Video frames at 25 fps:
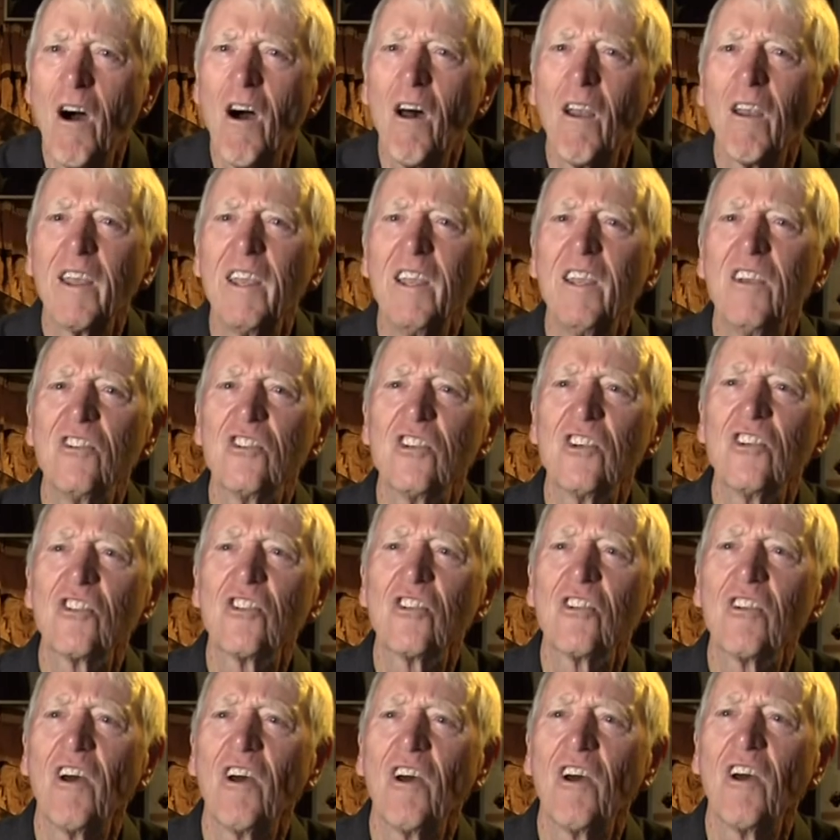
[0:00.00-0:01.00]
All he is
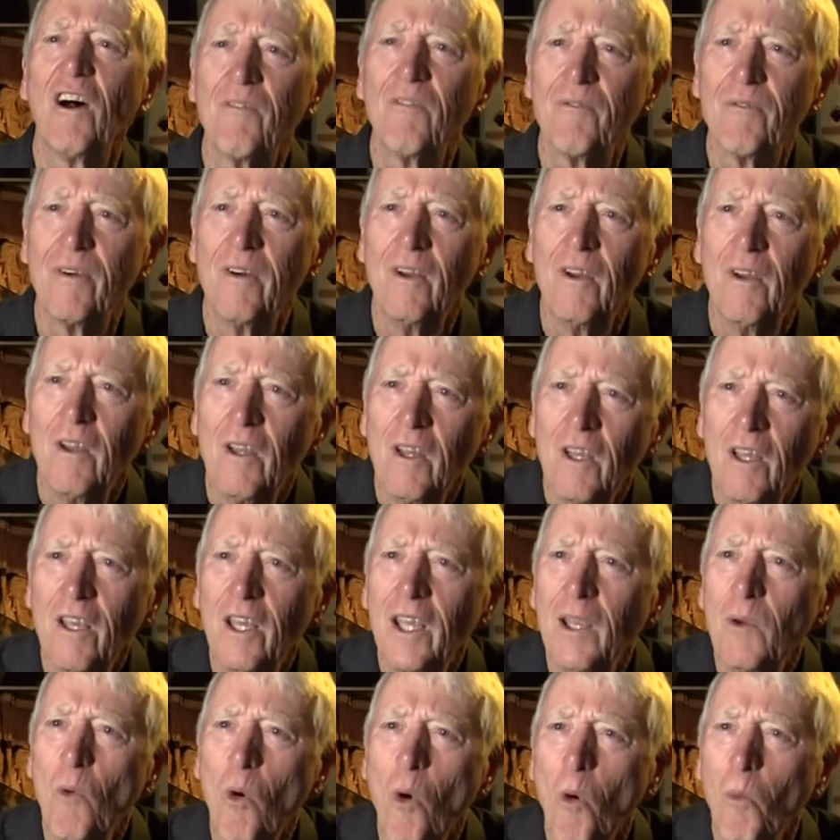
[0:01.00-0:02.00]
is tough.
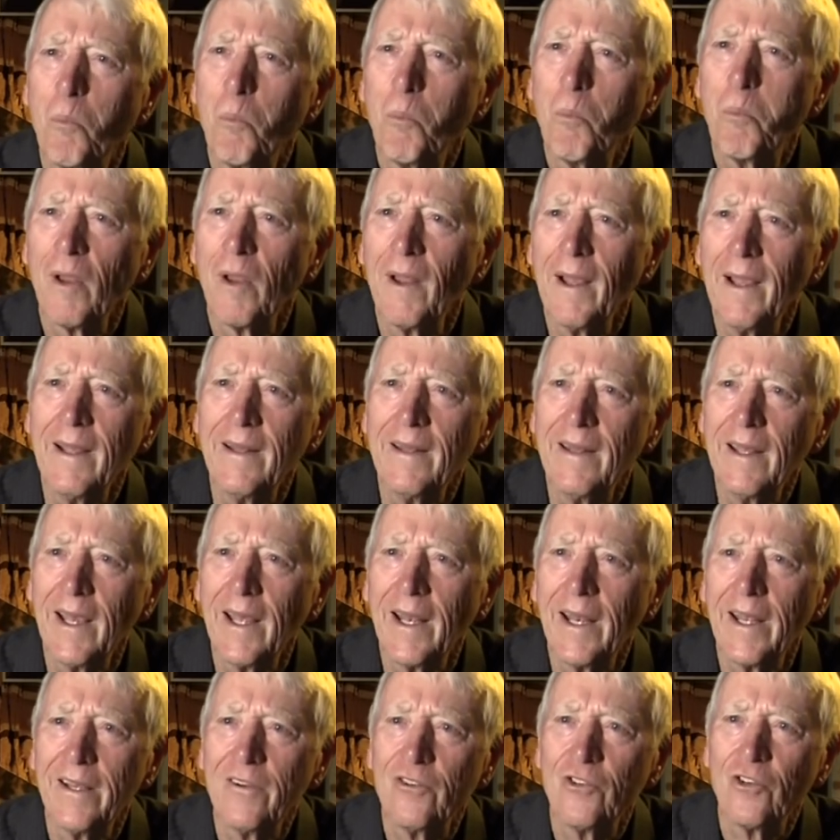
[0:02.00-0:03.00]
He won't play in
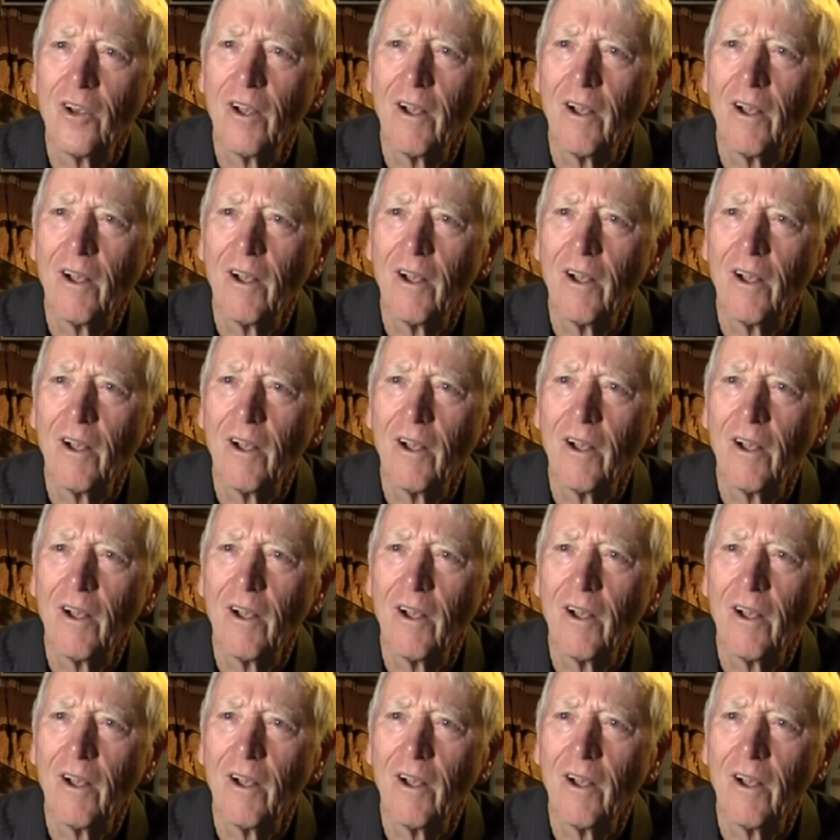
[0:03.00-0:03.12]
the